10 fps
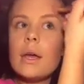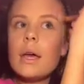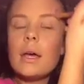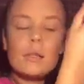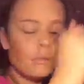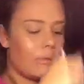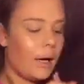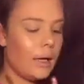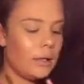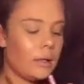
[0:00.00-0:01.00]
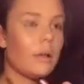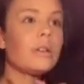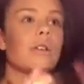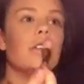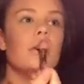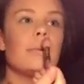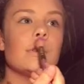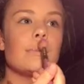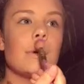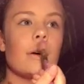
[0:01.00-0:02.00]
And right on your
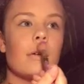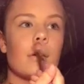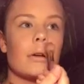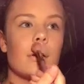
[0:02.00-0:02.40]
Cupid's bow.